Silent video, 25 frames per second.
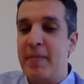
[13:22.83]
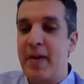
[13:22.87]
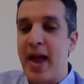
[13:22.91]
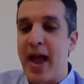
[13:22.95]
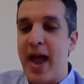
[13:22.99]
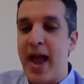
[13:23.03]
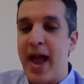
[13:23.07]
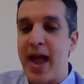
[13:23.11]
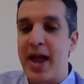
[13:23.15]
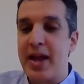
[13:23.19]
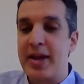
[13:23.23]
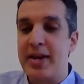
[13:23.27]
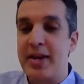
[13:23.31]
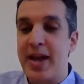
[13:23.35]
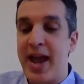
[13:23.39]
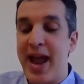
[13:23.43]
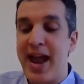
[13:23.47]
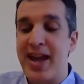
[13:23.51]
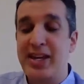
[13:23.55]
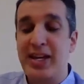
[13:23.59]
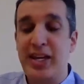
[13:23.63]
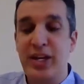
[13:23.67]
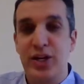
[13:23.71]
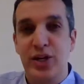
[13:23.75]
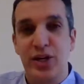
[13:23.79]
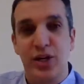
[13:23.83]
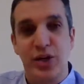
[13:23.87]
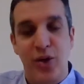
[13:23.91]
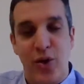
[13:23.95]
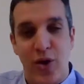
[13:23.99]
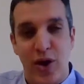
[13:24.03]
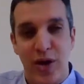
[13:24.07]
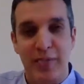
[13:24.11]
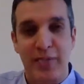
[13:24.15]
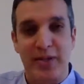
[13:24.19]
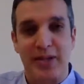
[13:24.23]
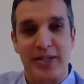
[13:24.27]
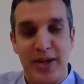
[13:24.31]
And an
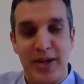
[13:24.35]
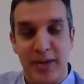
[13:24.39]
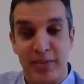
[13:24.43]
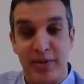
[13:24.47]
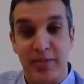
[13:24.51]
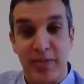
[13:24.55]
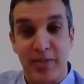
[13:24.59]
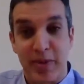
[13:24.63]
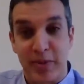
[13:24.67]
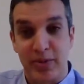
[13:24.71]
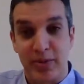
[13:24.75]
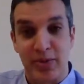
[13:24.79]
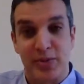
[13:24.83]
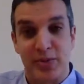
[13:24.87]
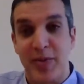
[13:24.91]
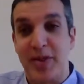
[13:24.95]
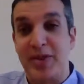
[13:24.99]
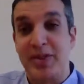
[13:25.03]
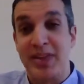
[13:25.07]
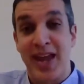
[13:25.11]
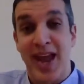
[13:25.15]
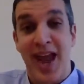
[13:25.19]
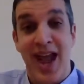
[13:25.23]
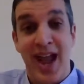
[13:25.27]
enormous number of people spent the